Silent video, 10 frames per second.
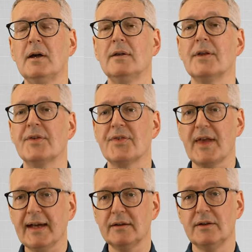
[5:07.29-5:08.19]
The
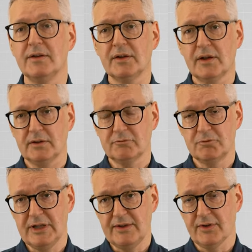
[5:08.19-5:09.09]
second
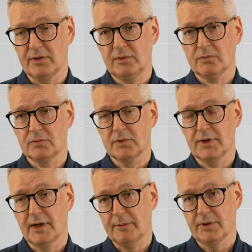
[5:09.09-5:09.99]
reason
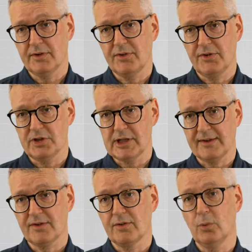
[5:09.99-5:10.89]
that I want to
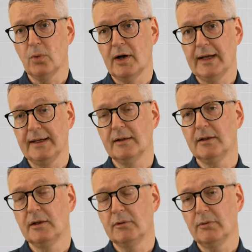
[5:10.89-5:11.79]
suggest why
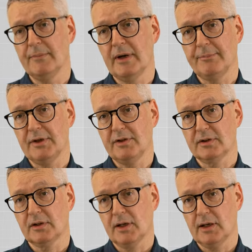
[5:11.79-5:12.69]
we might be
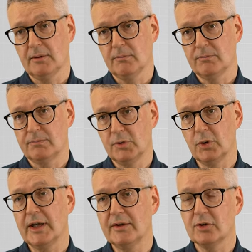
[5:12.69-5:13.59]
um,
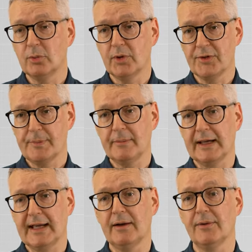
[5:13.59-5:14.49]
looking towards
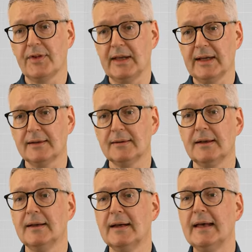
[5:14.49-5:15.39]
public health here
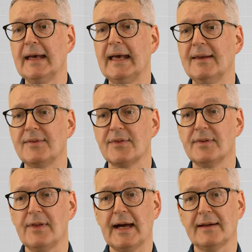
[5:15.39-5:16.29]
is
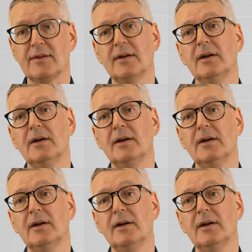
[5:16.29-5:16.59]
that